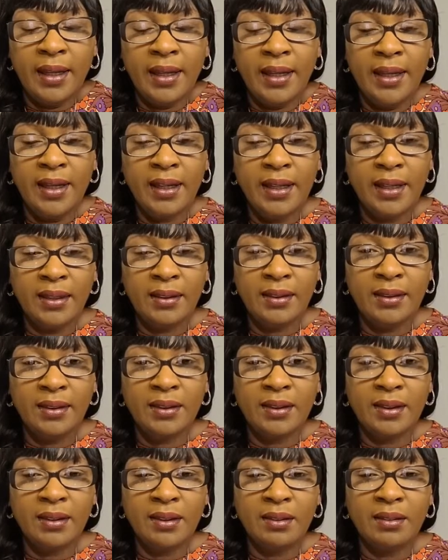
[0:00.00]

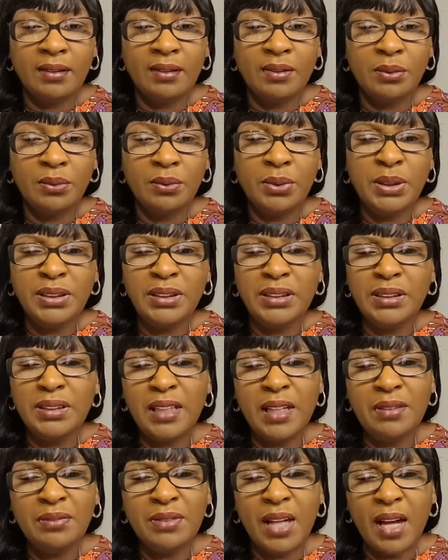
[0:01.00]
and we just
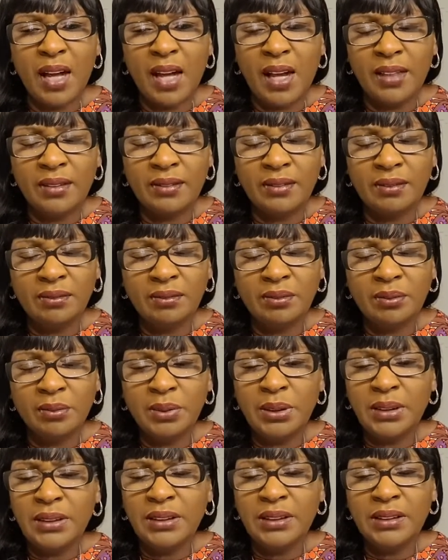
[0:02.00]
love God.
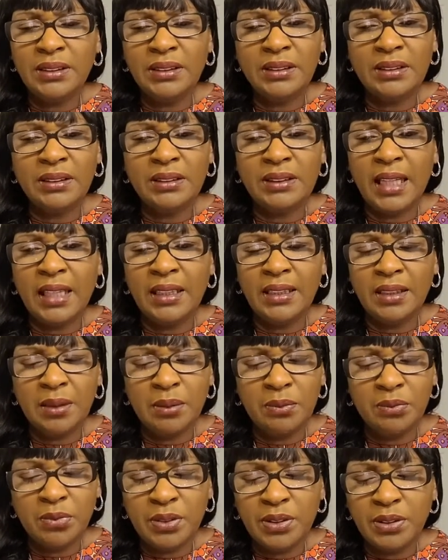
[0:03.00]
We just thank
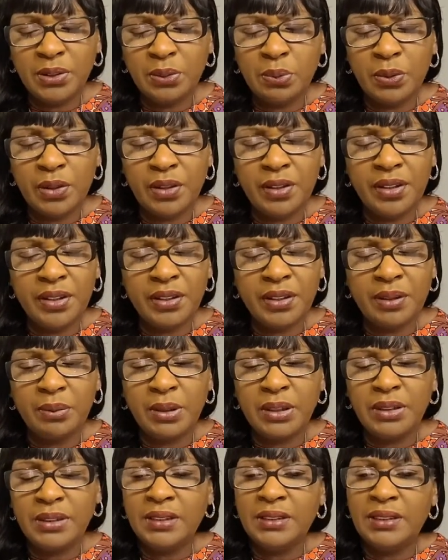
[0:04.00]
him for his word, and
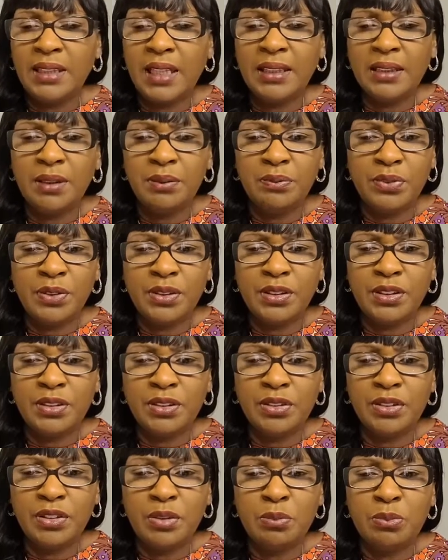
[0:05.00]
we just thank him for this
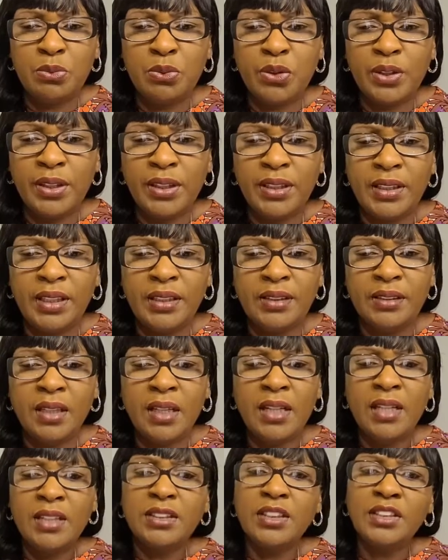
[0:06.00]
early morning, and
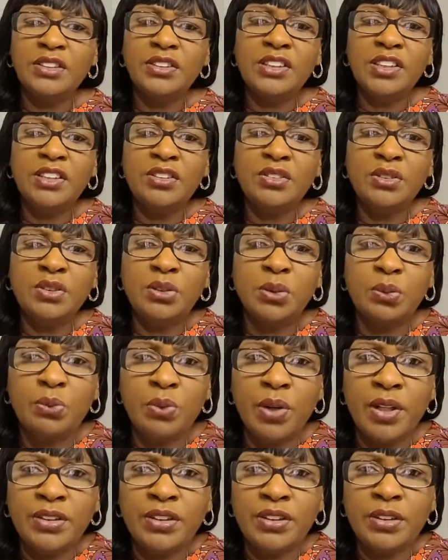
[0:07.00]
continue to
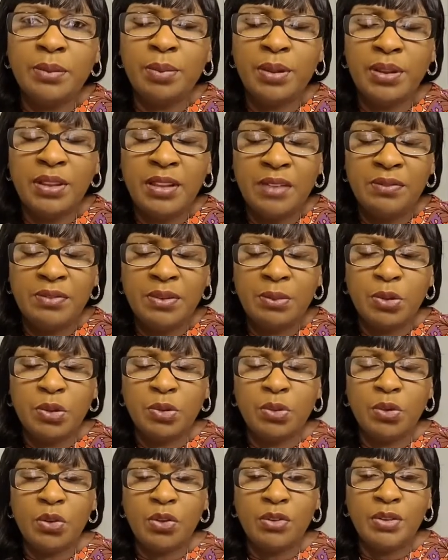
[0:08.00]
worship and give him
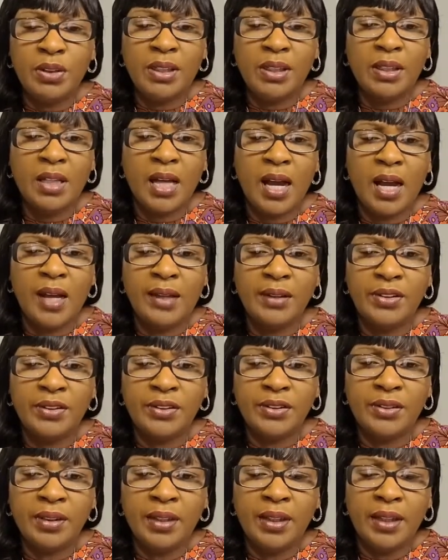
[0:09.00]
glory and
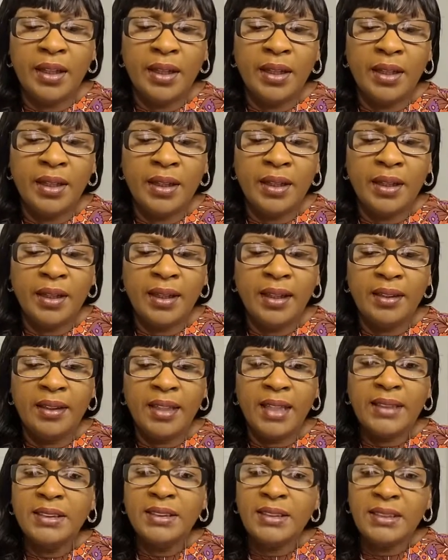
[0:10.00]
honor.
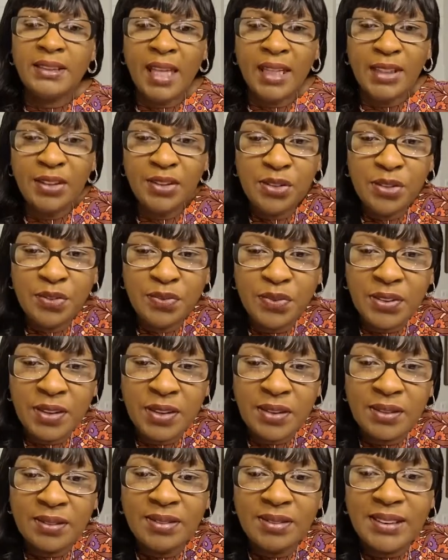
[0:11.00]
And I just thank you
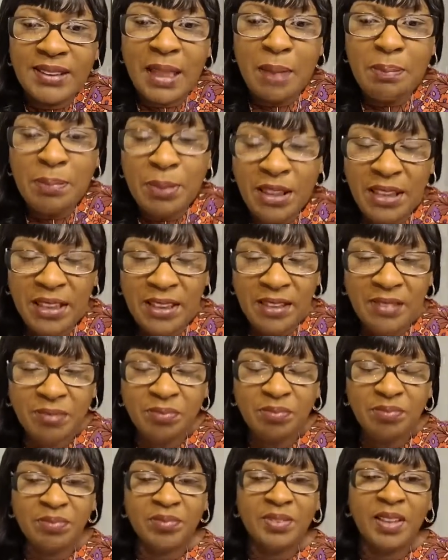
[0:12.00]
for stepping
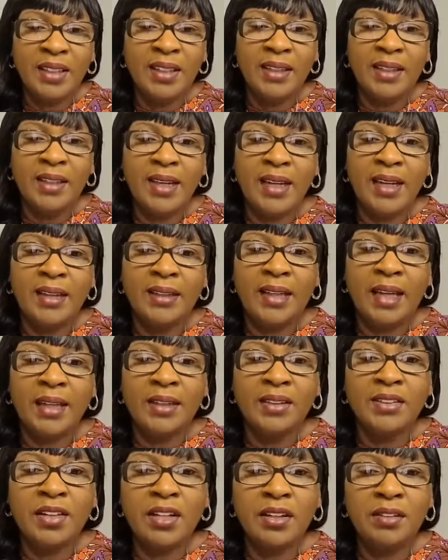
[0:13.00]
in, and I
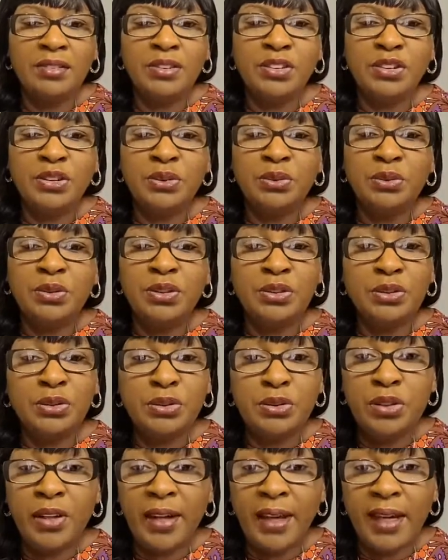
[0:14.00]
encourage you to do
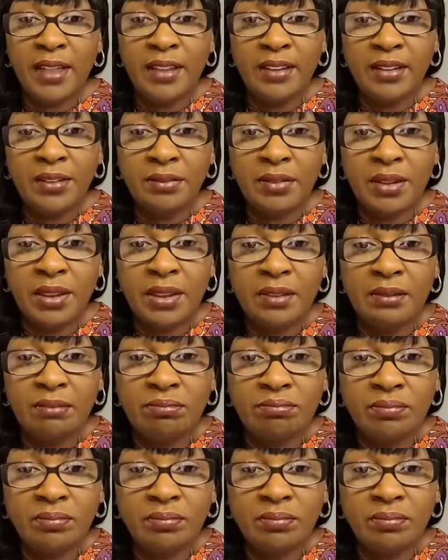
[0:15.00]
your A3.